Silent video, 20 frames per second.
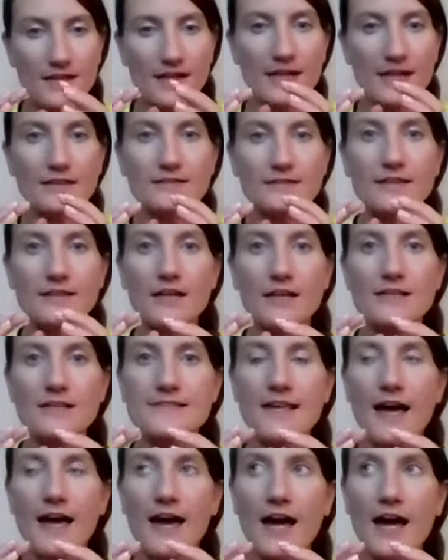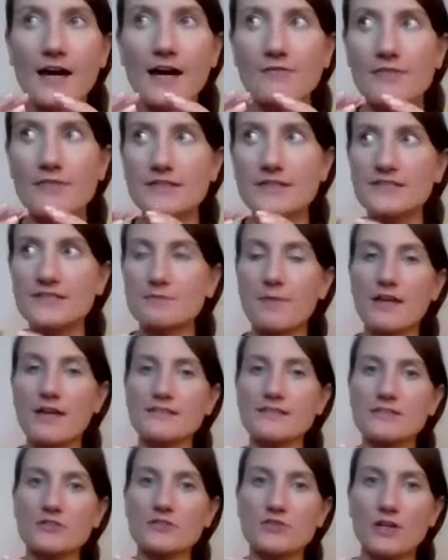And it does have this
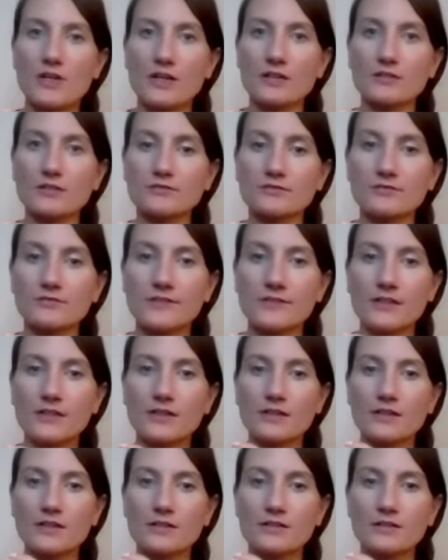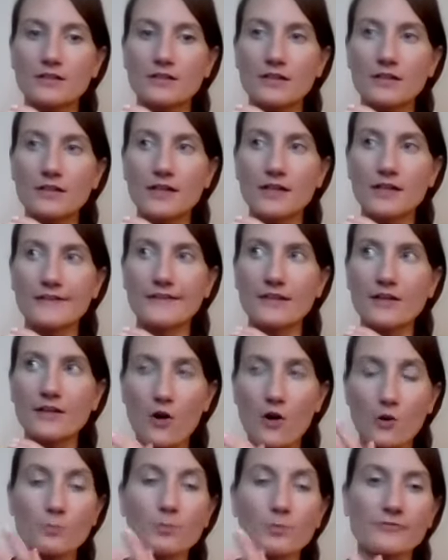message of, I think,
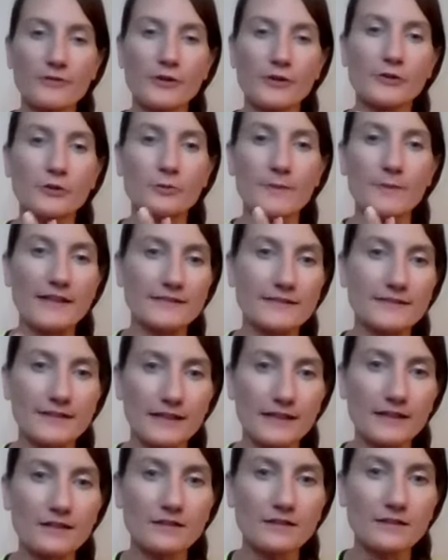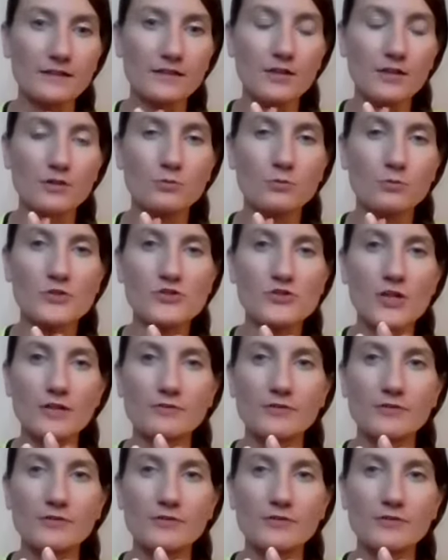hope for humanity, which I